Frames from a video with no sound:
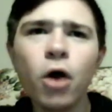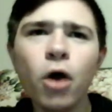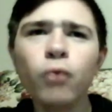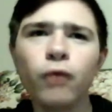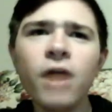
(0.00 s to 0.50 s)

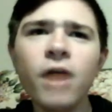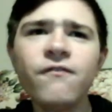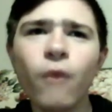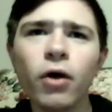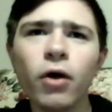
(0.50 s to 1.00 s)
He'll run
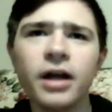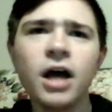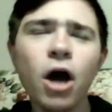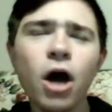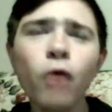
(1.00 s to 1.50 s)
for it.
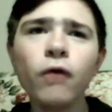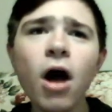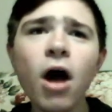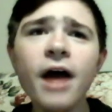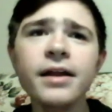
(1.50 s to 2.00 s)
He'll
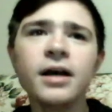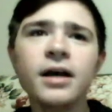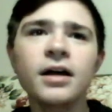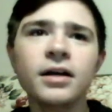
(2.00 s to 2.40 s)
run.